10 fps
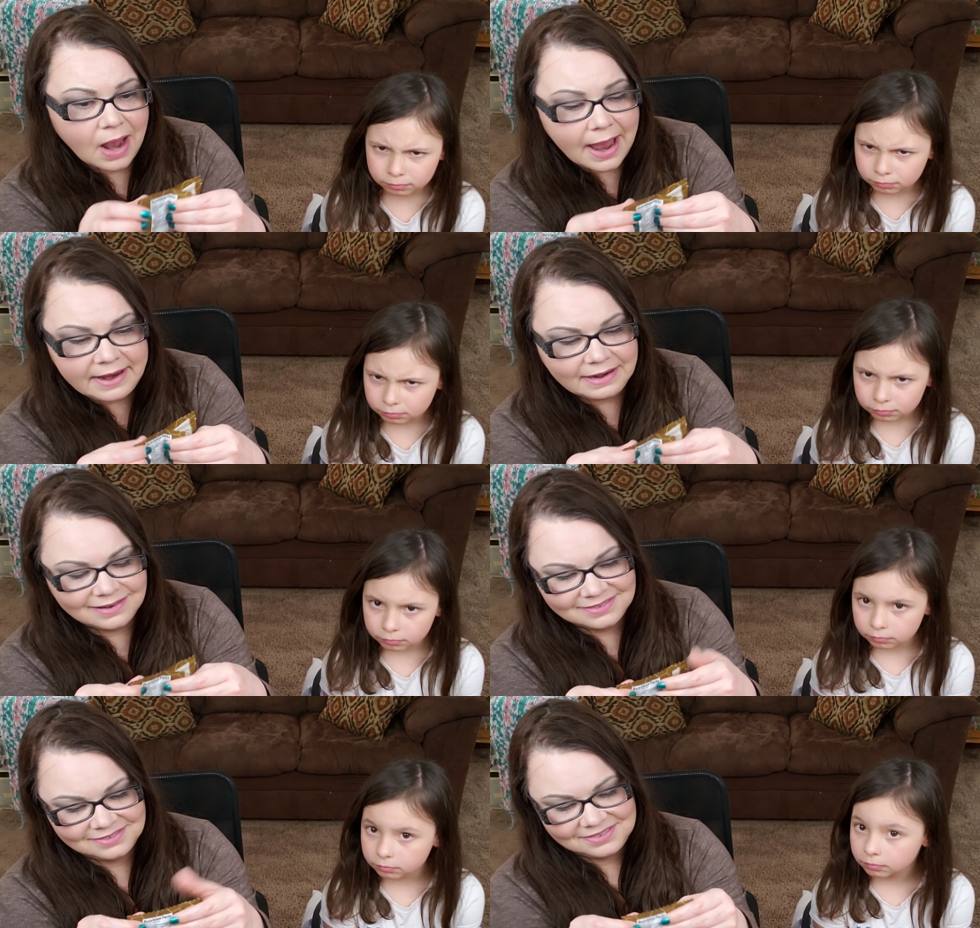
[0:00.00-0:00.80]

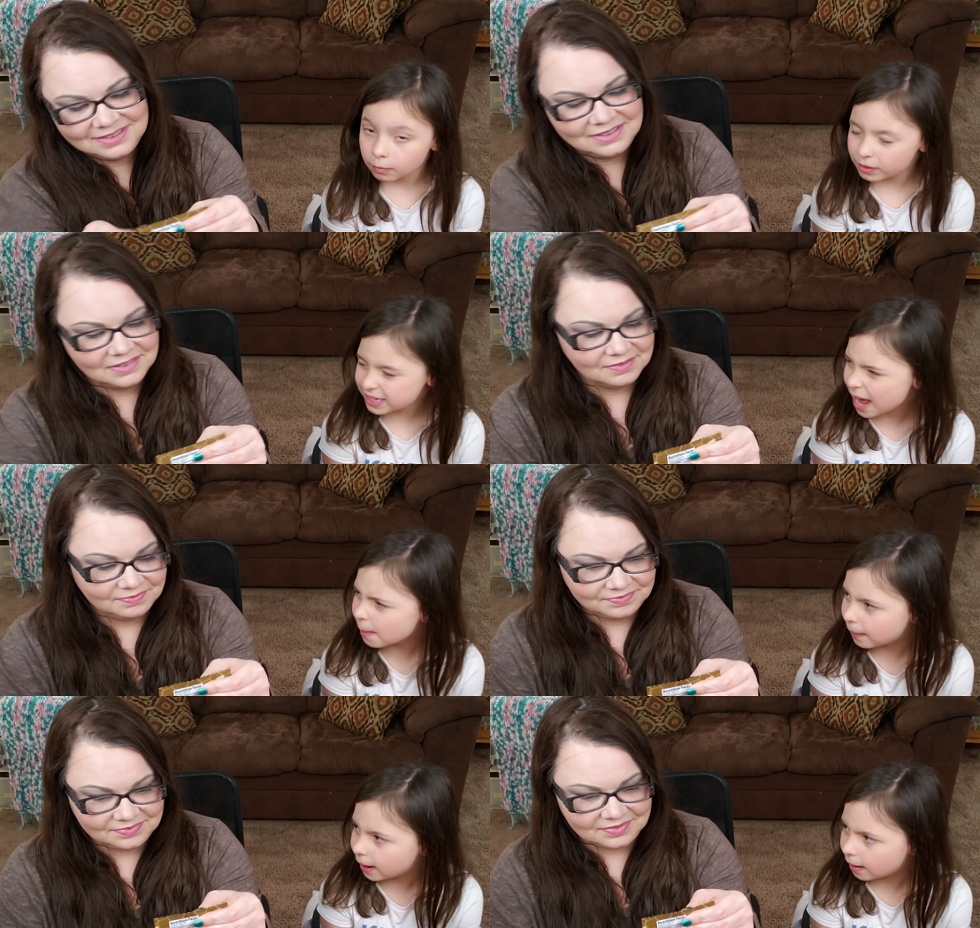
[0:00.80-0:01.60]
Speaker 1: ride. What does
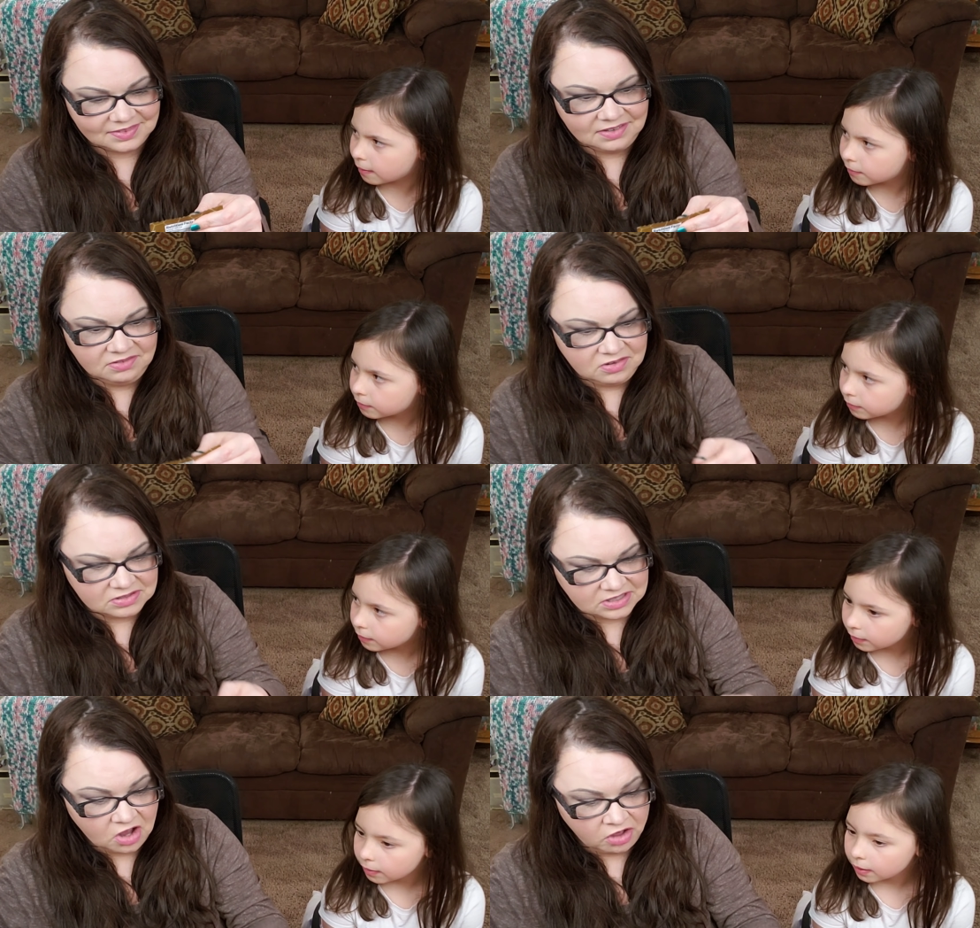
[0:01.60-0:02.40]
that mean? I know,
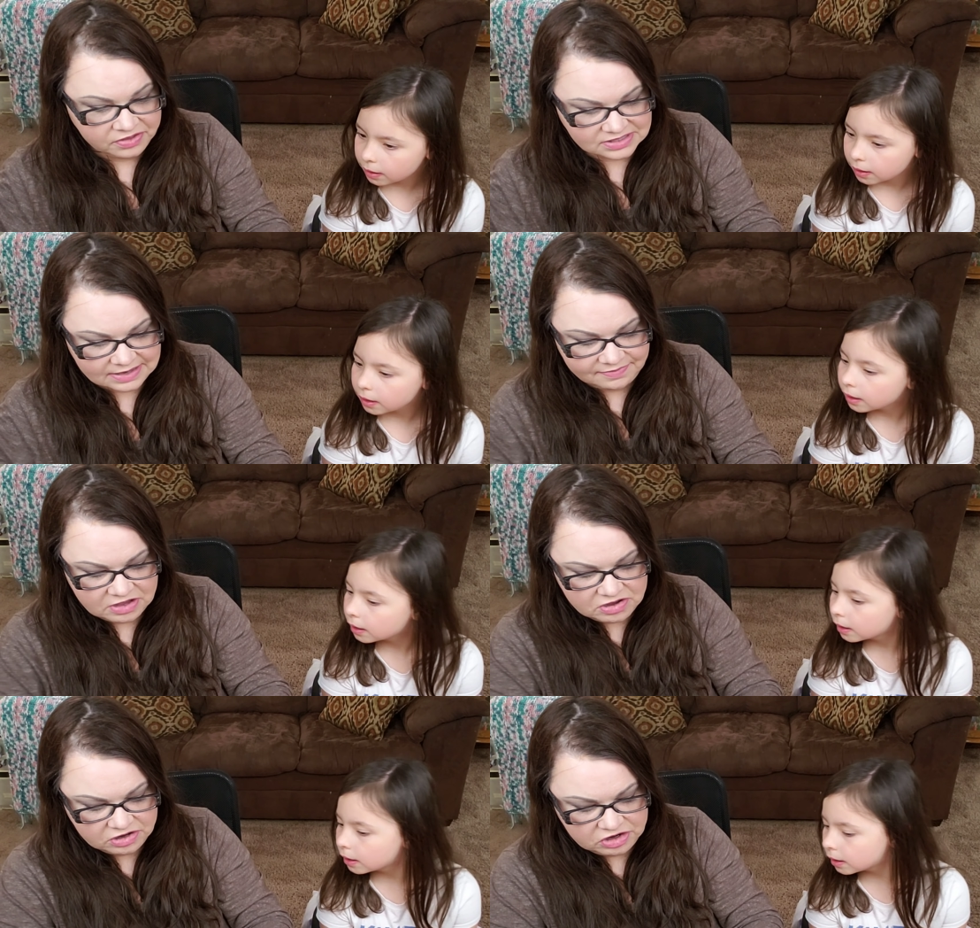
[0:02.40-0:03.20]
it's all the stuff
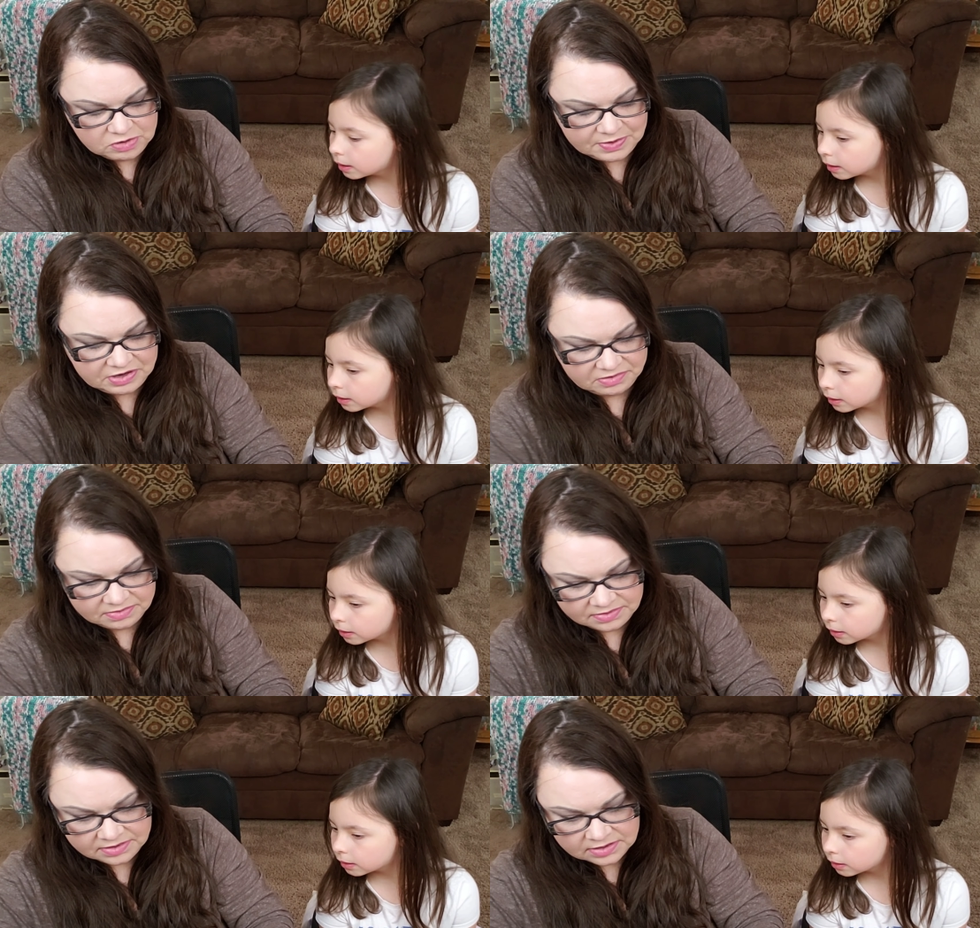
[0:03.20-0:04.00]
that you can do when you
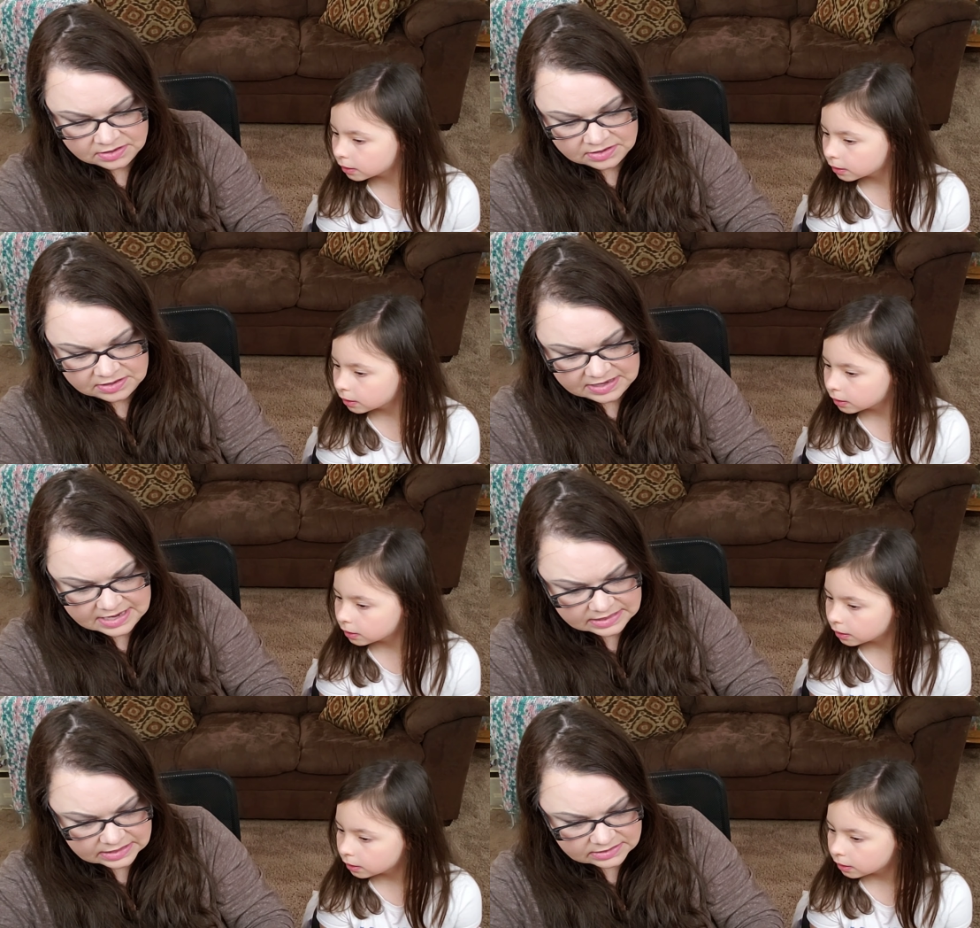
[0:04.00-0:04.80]

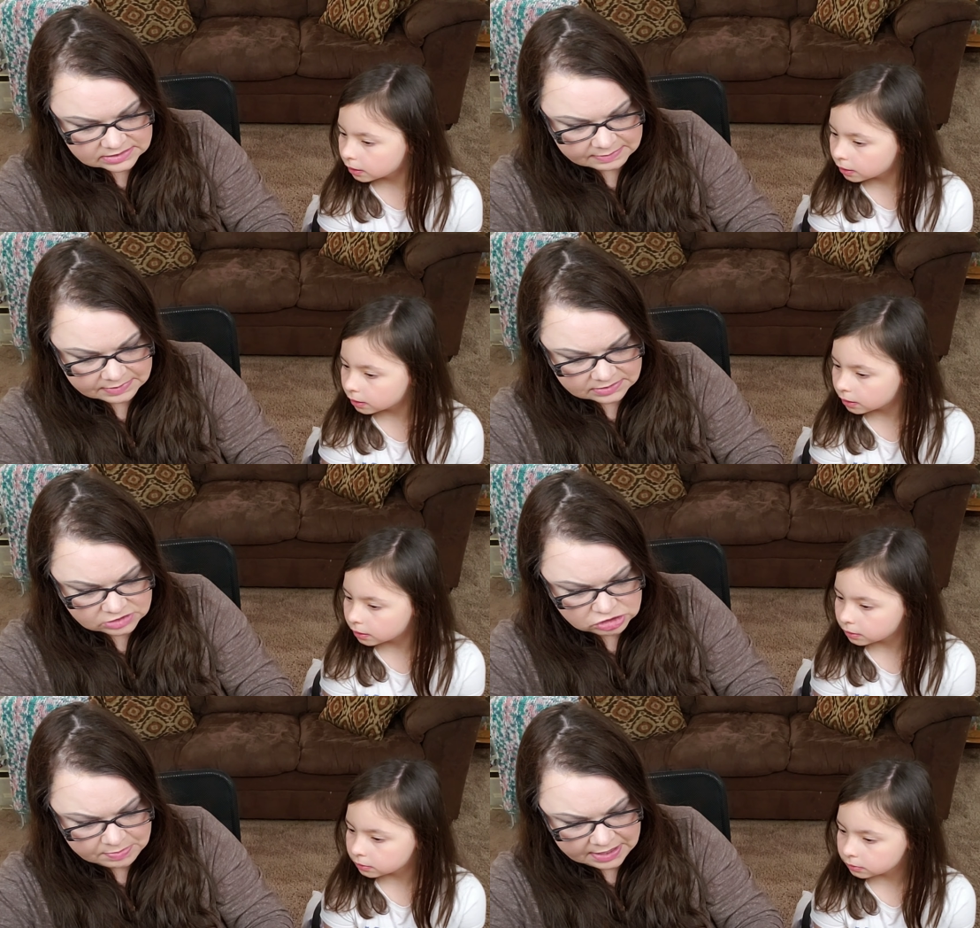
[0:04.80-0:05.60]
eat this, I'm
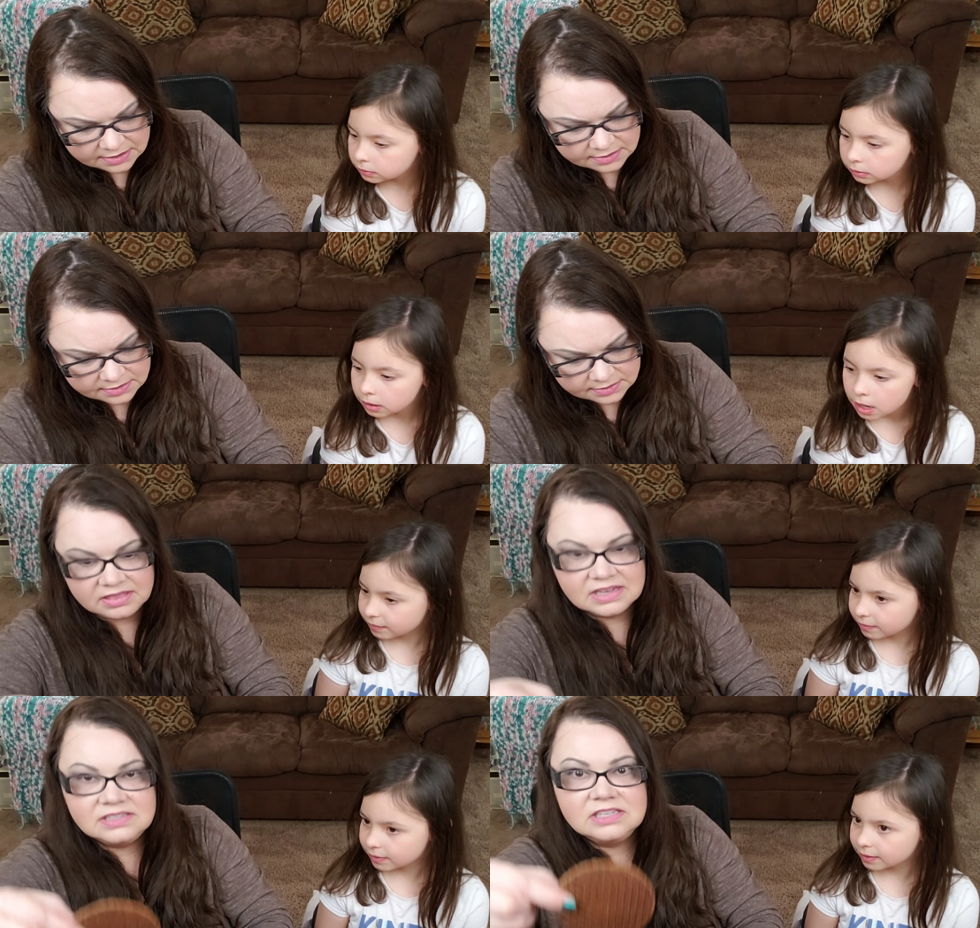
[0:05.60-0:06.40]
assuming.
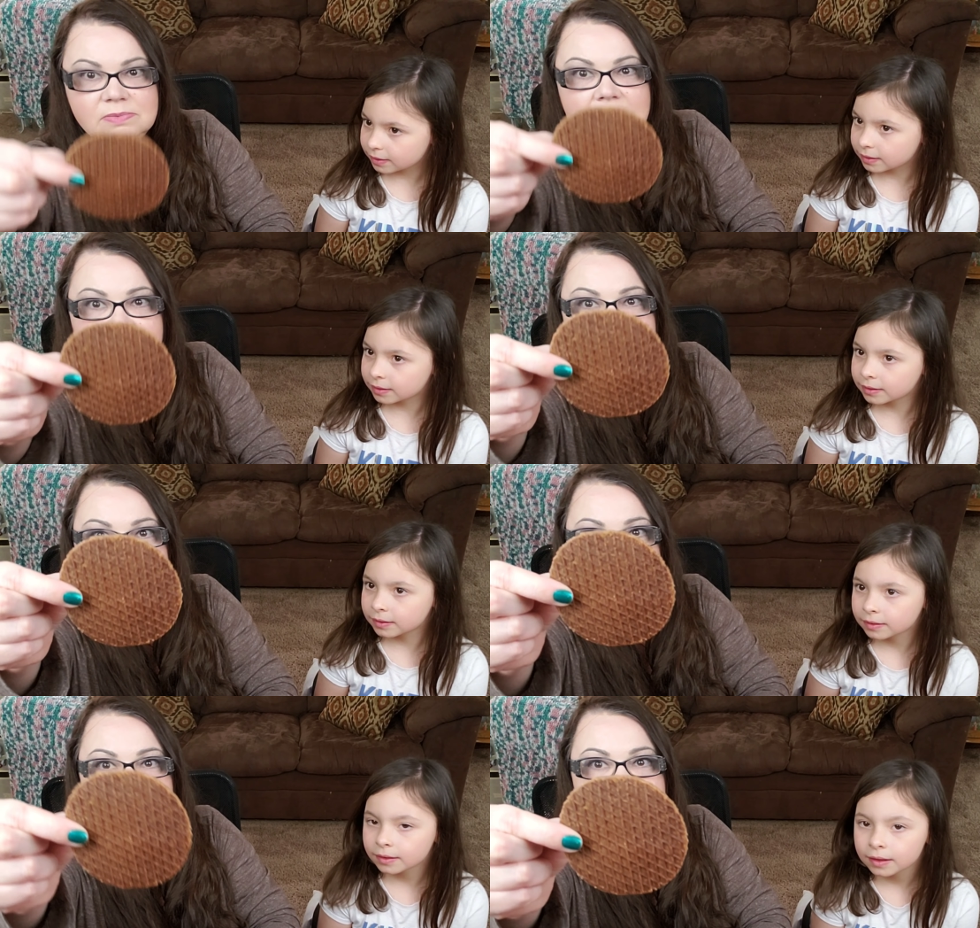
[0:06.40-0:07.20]
This is what it
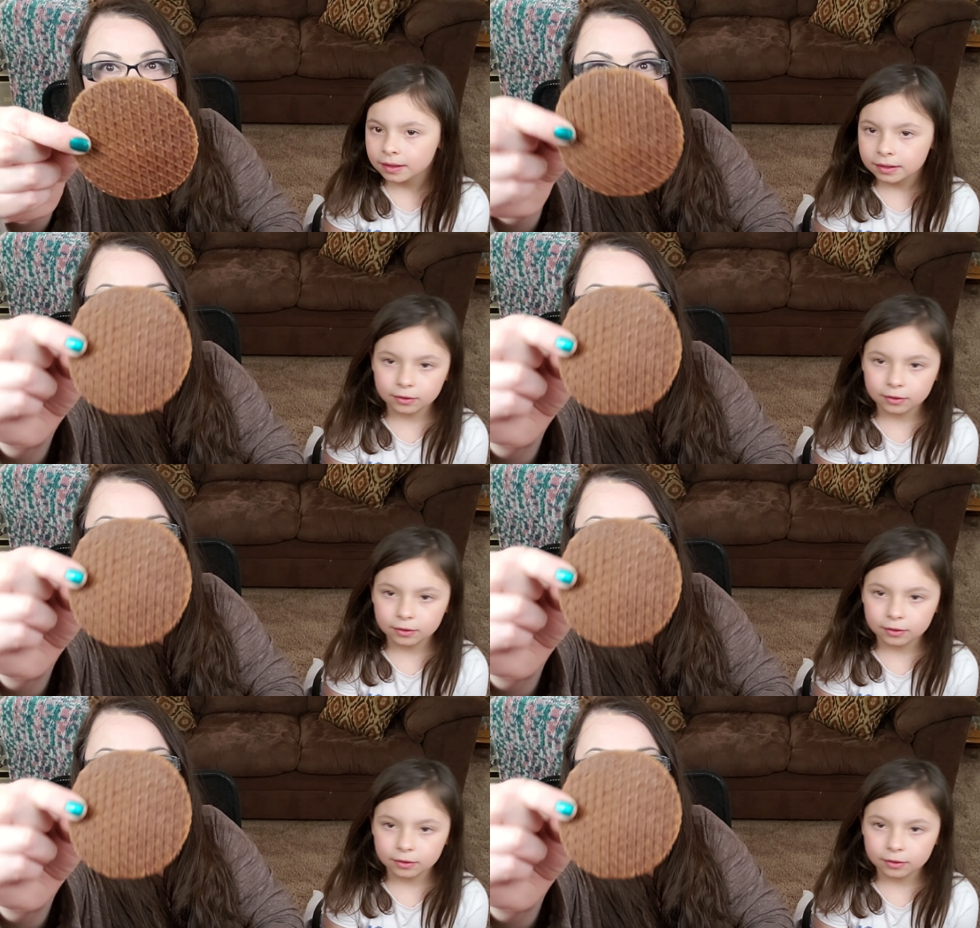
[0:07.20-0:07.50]
looks like.